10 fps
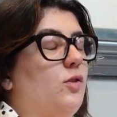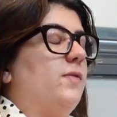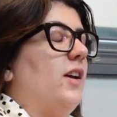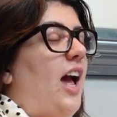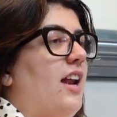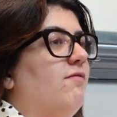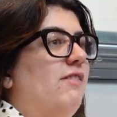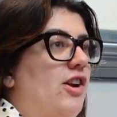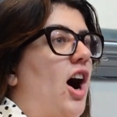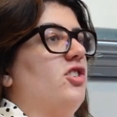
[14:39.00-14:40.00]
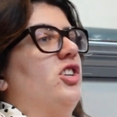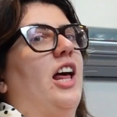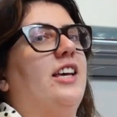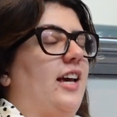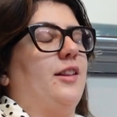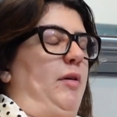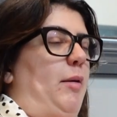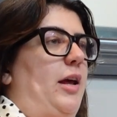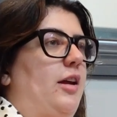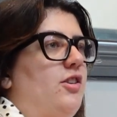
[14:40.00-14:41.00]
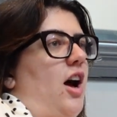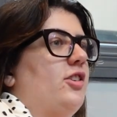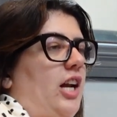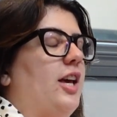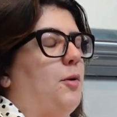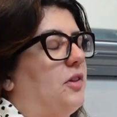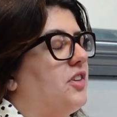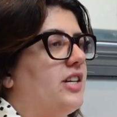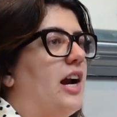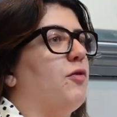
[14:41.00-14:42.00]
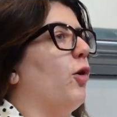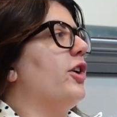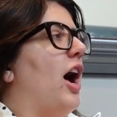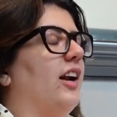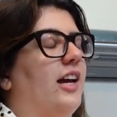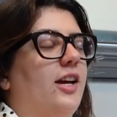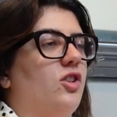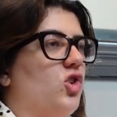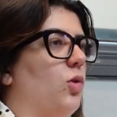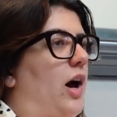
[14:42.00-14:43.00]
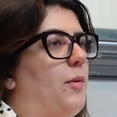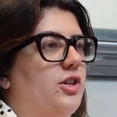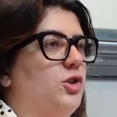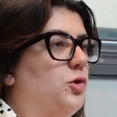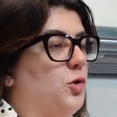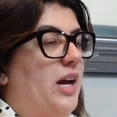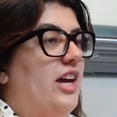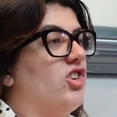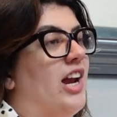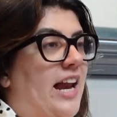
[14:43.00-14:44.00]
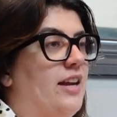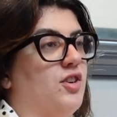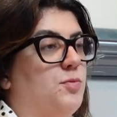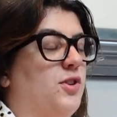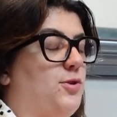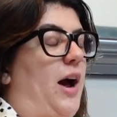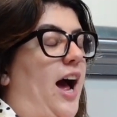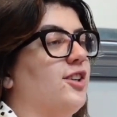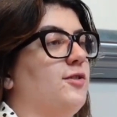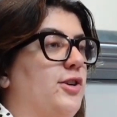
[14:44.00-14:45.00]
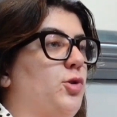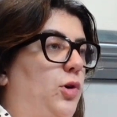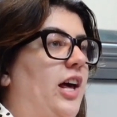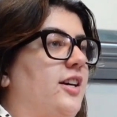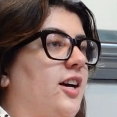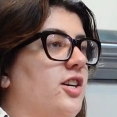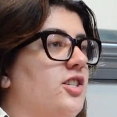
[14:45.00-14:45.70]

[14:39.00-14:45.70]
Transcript: again, not liking the family, not liking what they stand for, not liking the show, not wanting to engage in any of it because you actively don't like it.